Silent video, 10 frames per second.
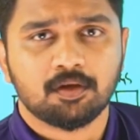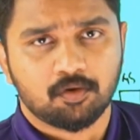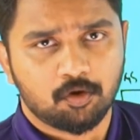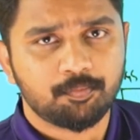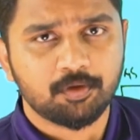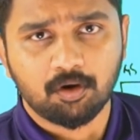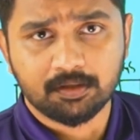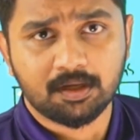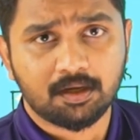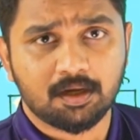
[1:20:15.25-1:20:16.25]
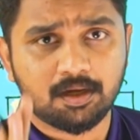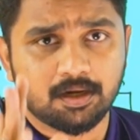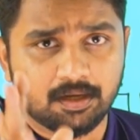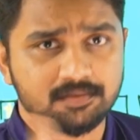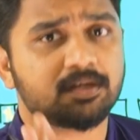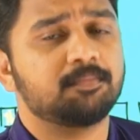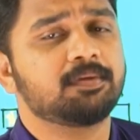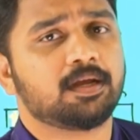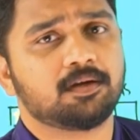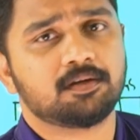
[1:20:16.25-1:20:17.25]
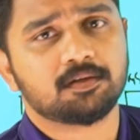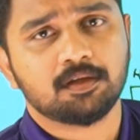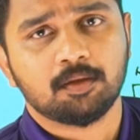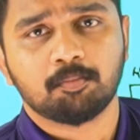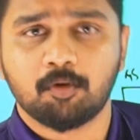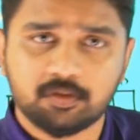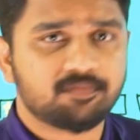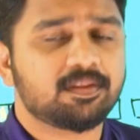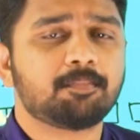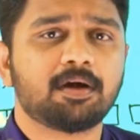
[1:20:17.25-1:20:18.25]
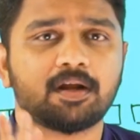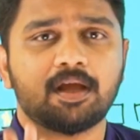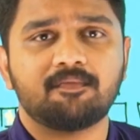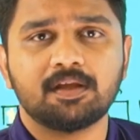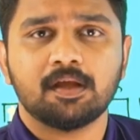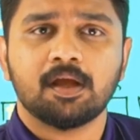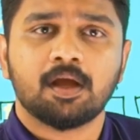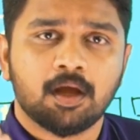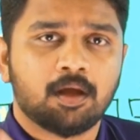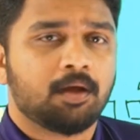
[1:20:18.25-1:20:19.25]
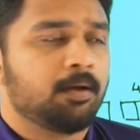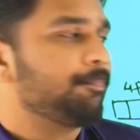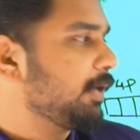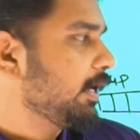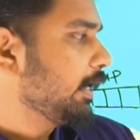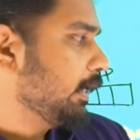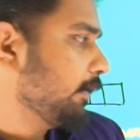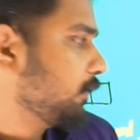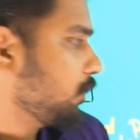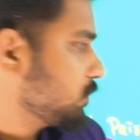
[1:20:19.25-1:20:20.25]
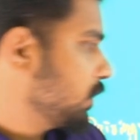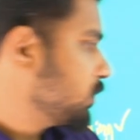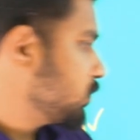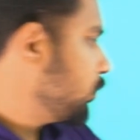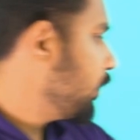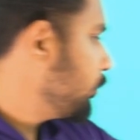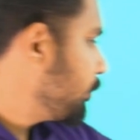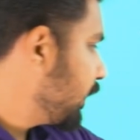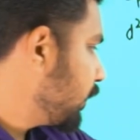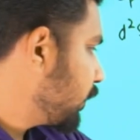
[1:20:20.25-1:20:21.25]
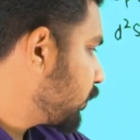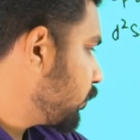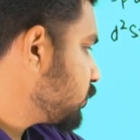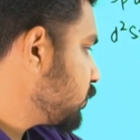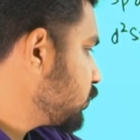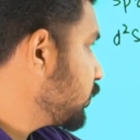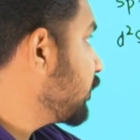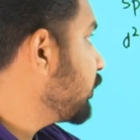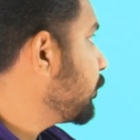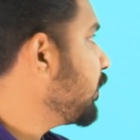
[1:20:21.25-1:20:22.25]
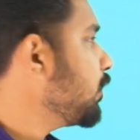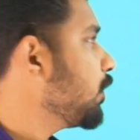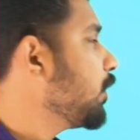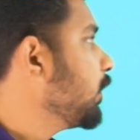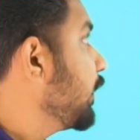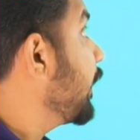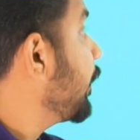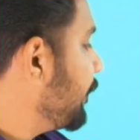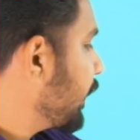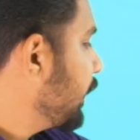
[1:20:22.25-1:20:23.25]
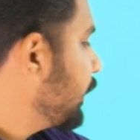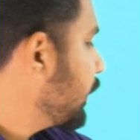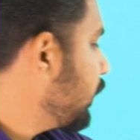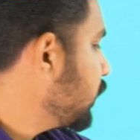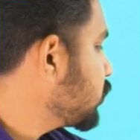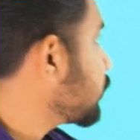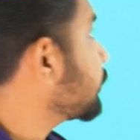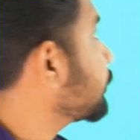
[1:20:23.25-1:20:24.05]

Hope you got the reason behind it. Both of them are having paired electrons. There is no unpaired electrons. So they will be diamagnetic in nature.